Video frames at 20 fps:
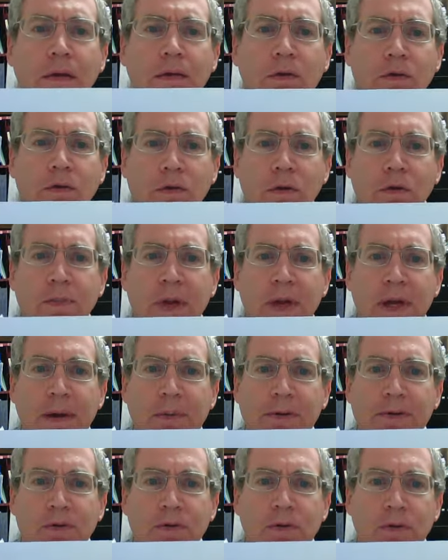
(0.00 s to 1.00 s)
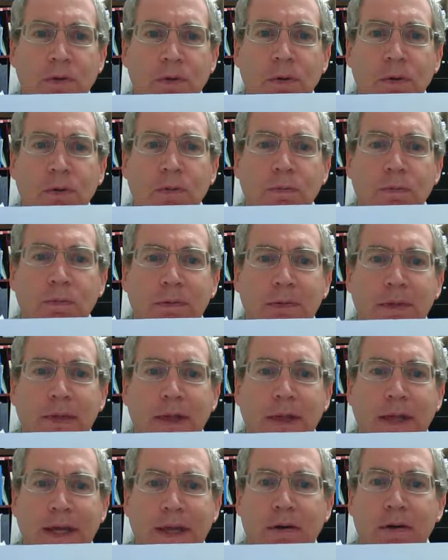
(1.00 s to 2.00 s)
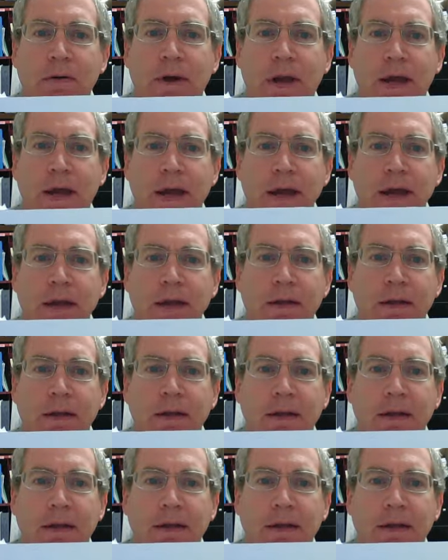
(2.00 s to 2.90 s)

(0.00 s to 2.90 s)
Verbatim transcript: You should be able to do in your head